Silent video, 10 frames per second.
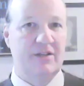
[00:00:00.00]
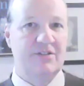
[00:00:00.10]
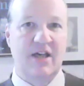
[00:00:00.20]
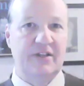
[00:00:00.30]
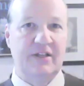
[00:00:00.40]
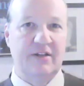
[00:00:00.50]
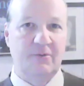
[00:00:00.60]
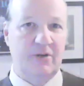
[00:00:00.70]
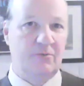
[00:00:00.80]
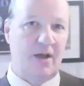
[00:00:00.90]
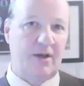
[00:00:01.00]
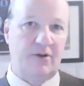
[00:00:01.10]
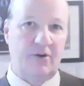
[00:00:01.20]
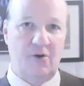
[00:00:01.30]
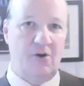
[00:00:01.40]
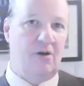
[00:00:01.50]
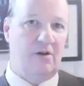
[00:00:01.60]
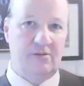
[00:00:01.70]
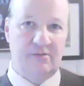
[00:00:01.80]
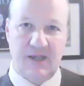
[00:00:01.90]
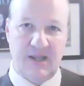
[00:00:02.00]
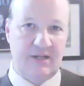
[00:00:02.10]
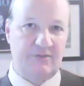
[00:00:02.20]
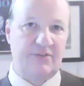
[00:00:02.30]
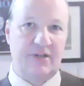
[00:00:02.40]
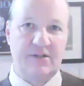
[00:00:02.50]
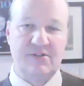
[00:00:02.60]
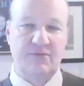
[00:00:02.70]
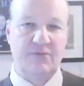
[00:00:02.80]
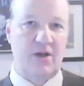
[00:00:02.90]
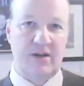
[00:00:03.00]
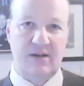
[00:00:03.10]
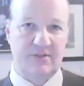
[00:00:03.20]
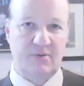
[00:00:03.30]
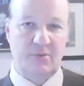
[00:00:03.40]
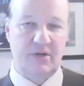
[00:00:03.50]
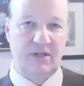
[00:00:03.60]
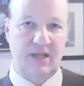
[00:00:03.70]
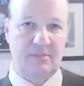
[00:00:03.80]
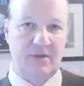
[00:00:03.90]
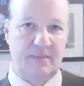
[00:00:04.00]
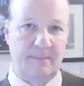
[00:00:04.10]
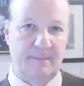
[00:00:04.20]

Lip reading: There's nothing in the written record at all, in any of the things you've read, that would claim that?